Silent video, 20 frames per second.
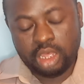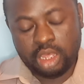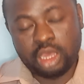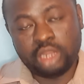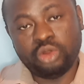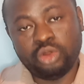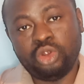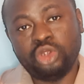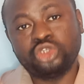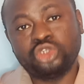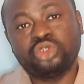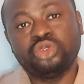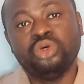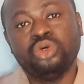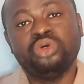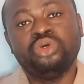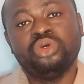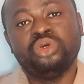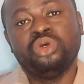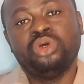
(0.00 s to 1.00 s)
And
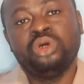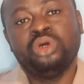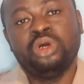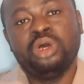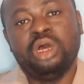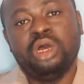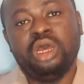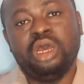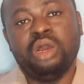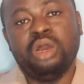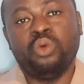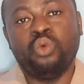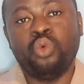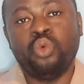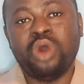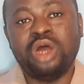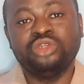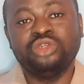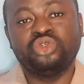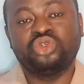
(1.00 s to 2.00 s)
also,
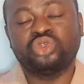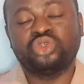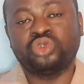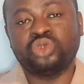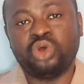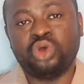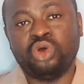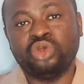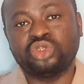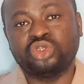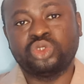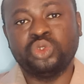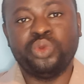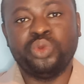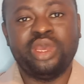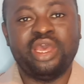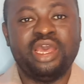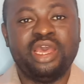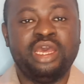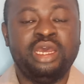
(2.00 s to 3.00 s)
one source
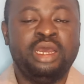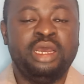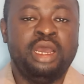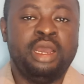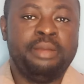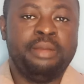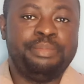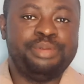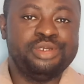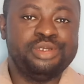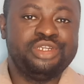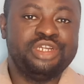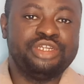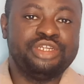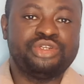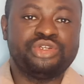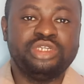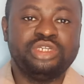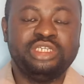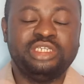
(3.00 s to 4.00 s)
where
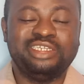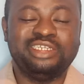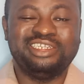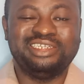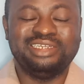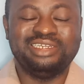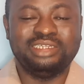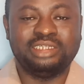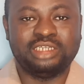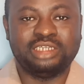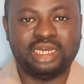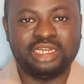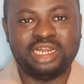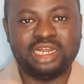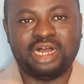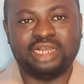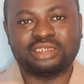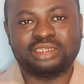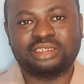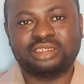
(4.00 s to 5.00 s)
predatory
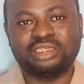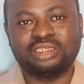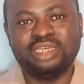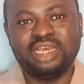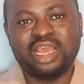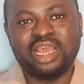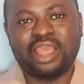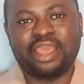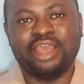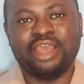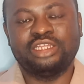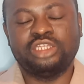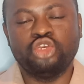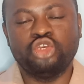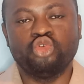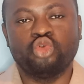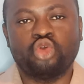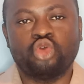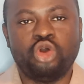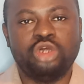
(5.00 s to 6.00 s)
journals get
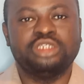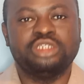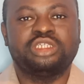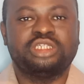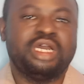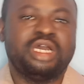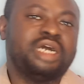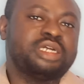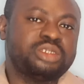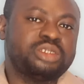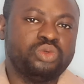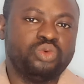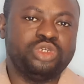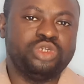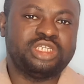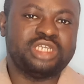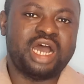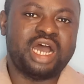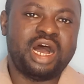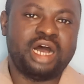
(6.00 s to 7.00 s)
in contact
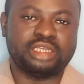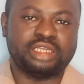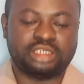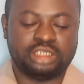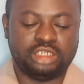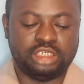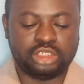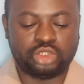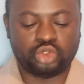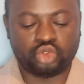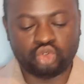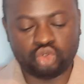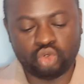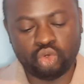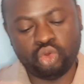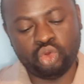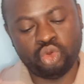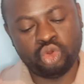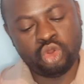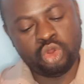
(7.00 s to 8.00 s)
with us is
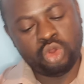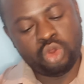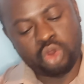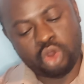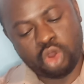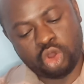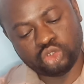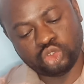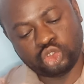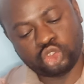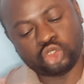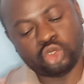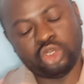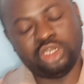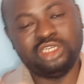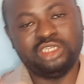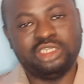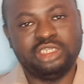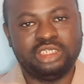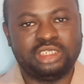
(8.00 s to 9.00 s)
through
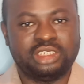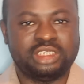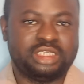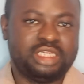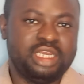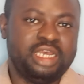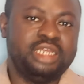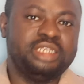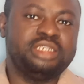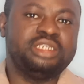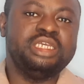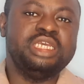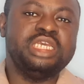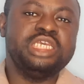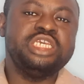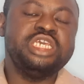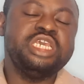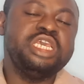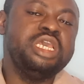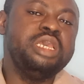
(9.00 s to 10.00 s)
unsolicited
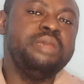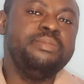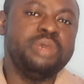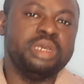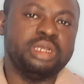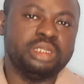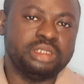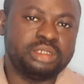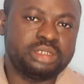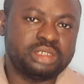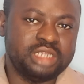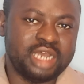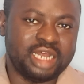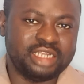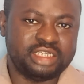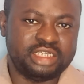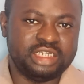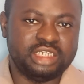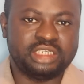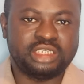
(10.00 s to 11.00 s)
emails
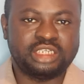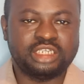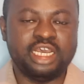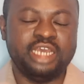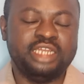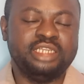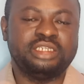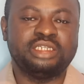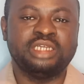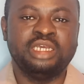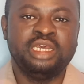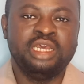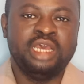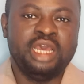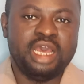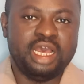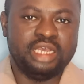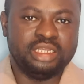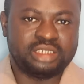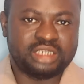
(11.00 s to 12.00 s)
that they send.
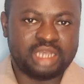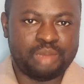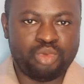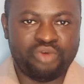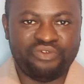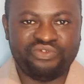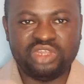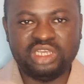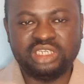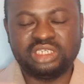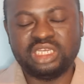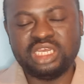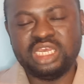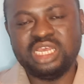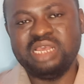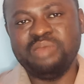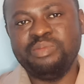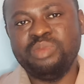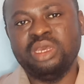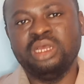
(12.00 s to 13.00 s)
And some of these
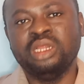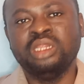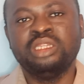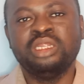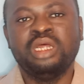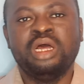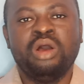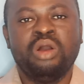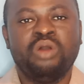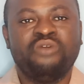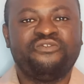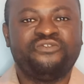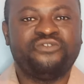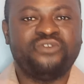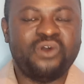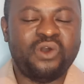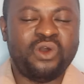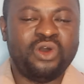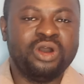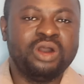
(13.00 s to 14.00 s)
emails
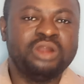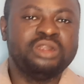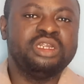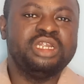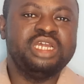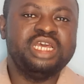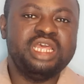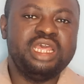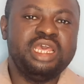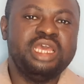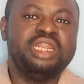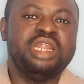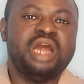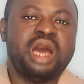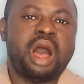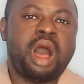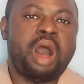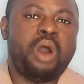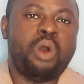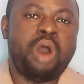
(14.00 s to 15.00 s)
fall in
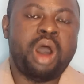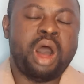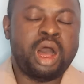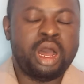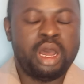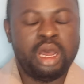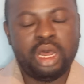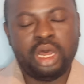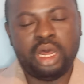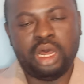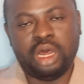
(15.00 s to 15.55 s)
our